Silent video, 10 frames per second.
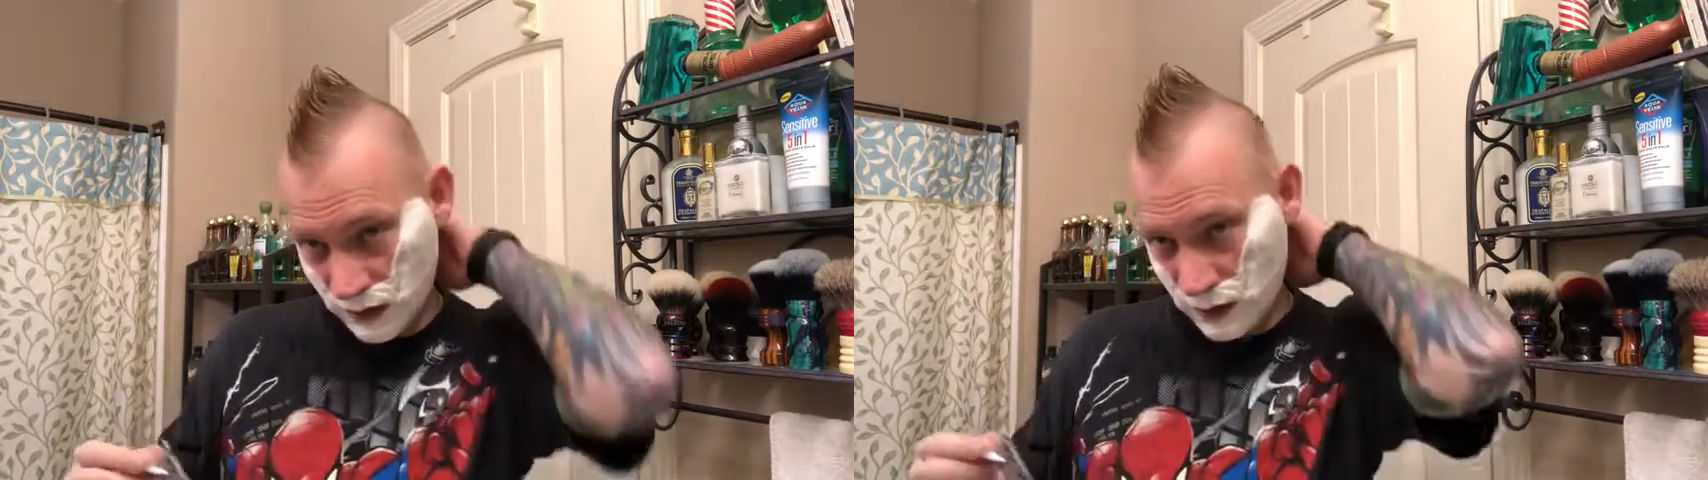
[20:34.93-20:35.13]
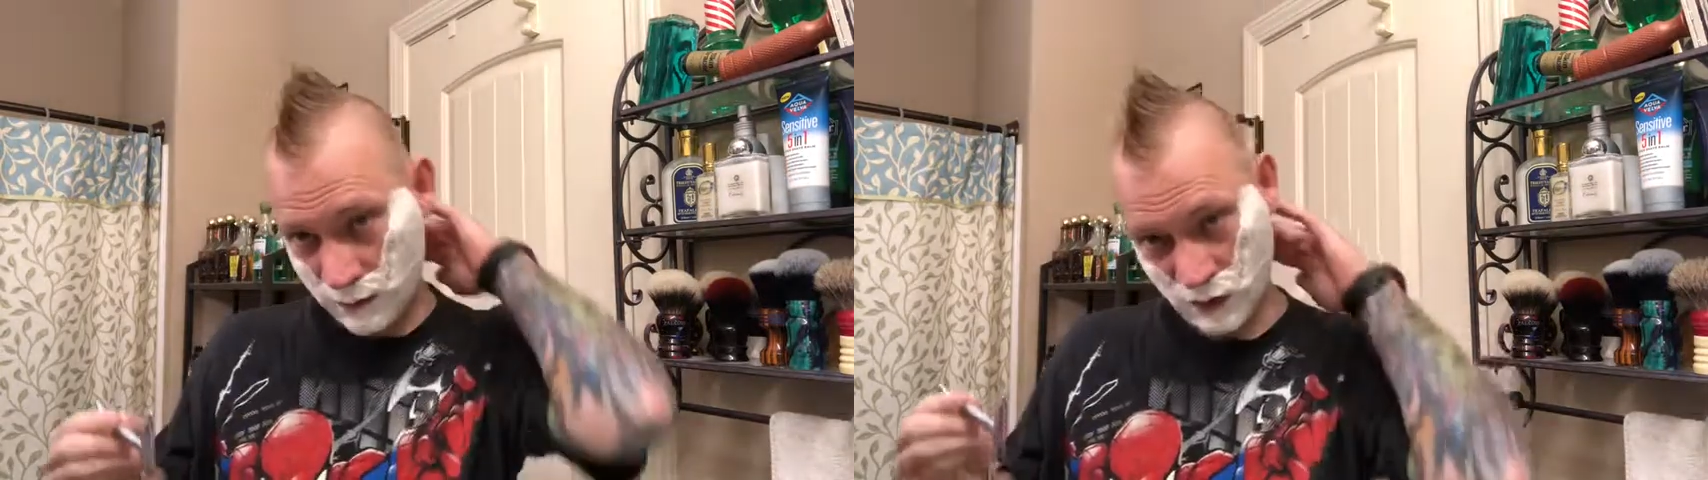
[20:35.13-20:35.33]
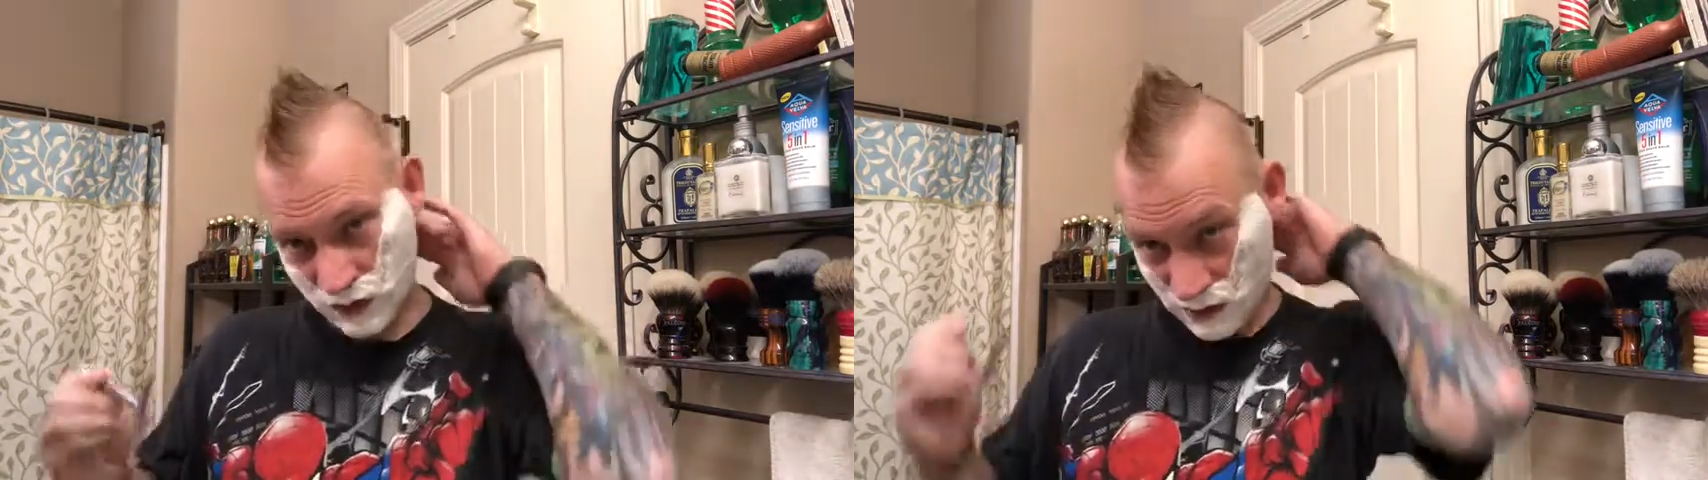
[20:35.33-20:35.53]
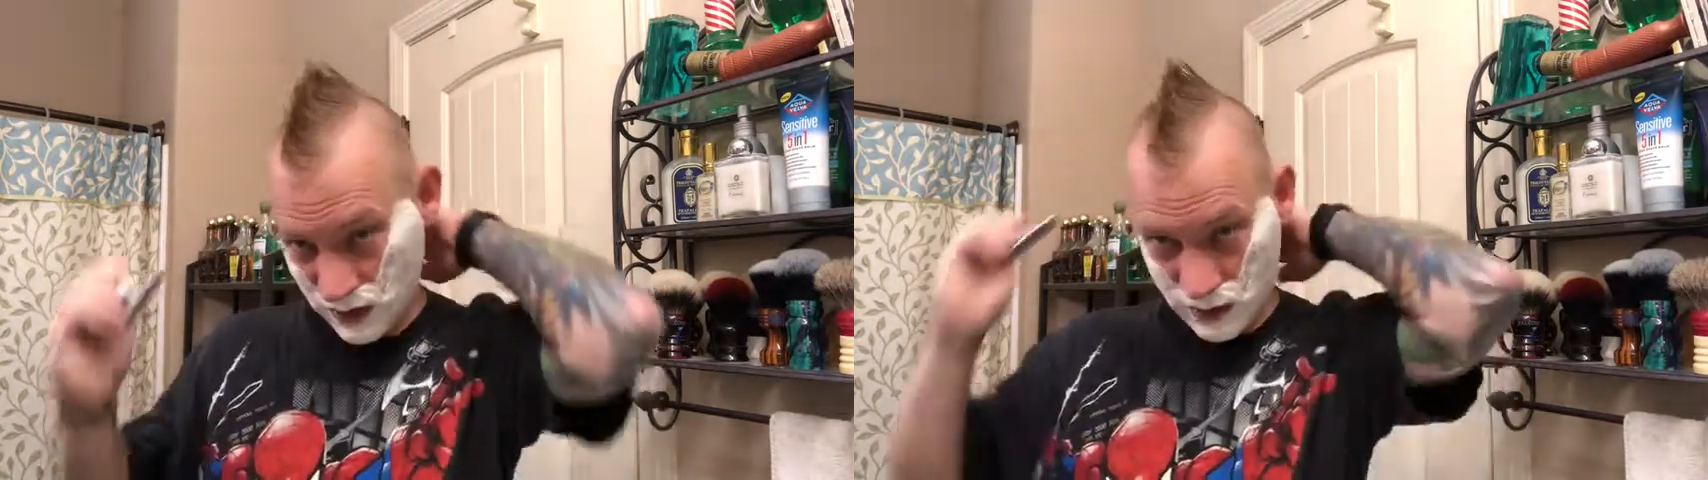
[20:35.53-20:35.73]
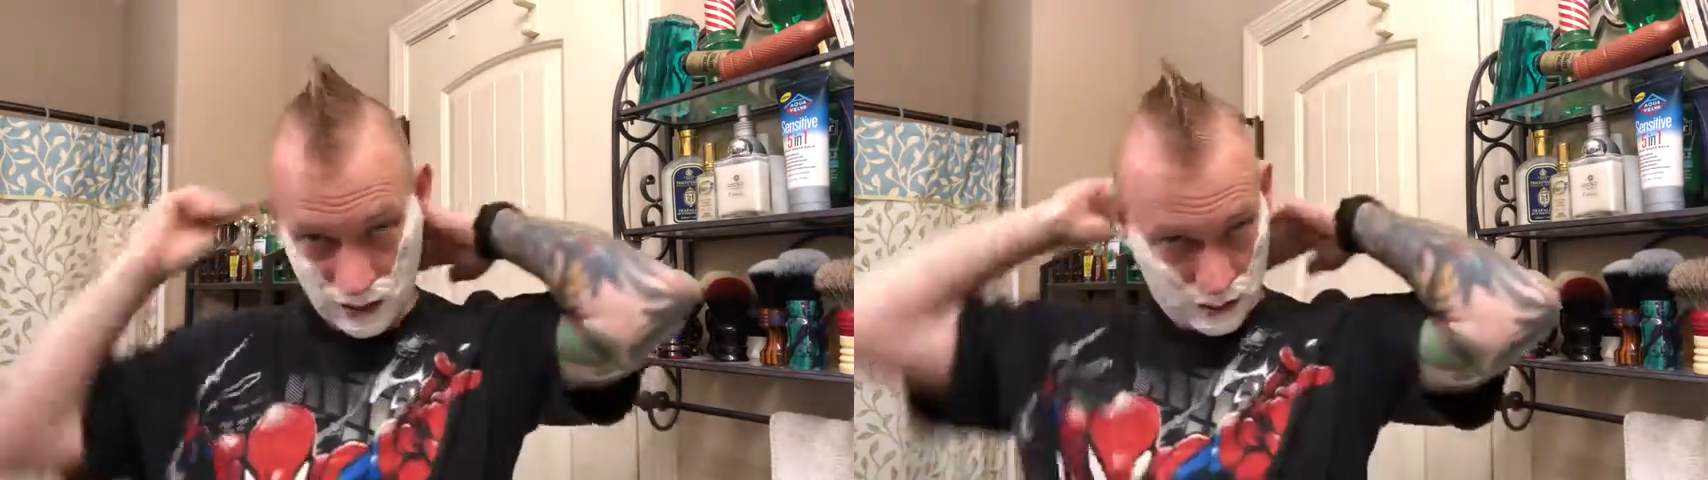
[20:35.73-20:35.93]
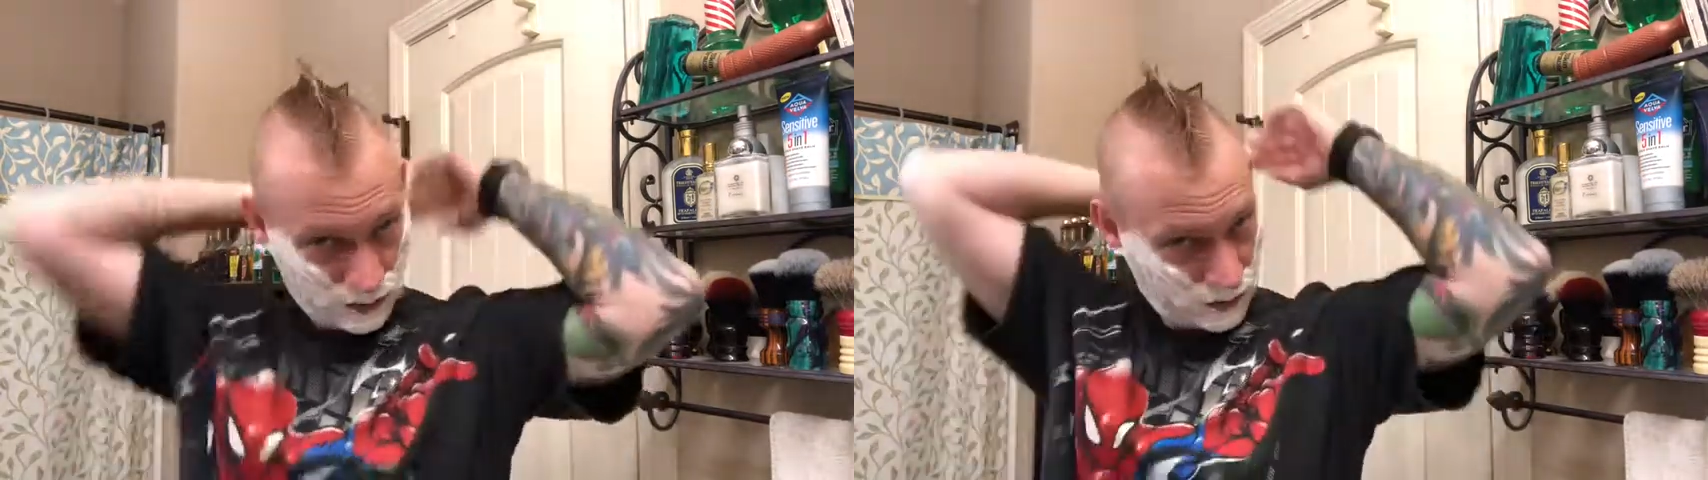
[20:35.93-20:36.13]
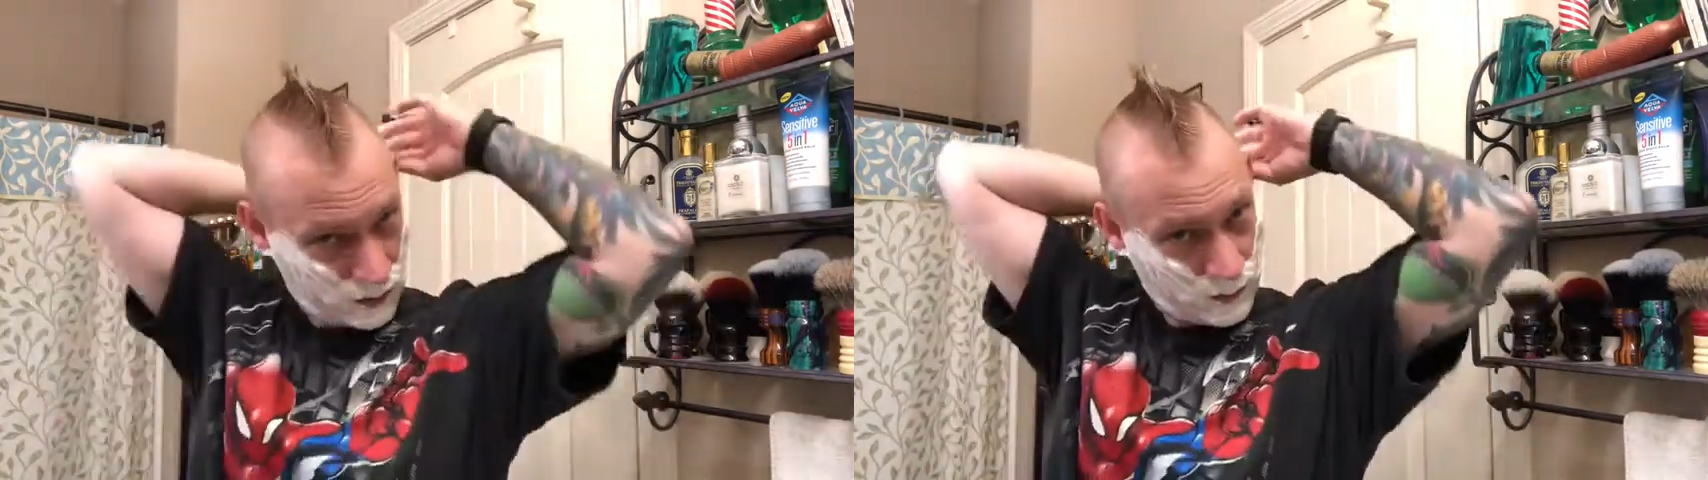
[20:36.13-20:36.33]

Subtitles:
I cut my own hair, and so